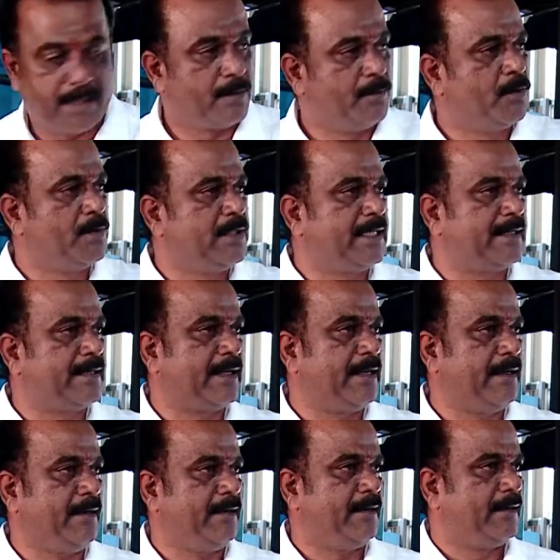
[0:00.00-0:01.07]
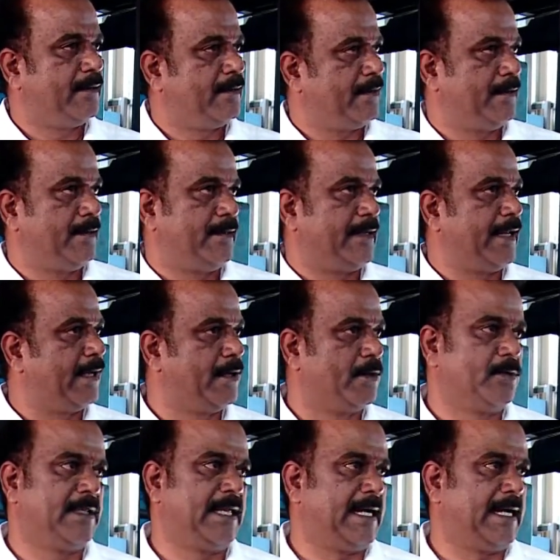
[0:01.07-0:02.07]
remove the tray and take out the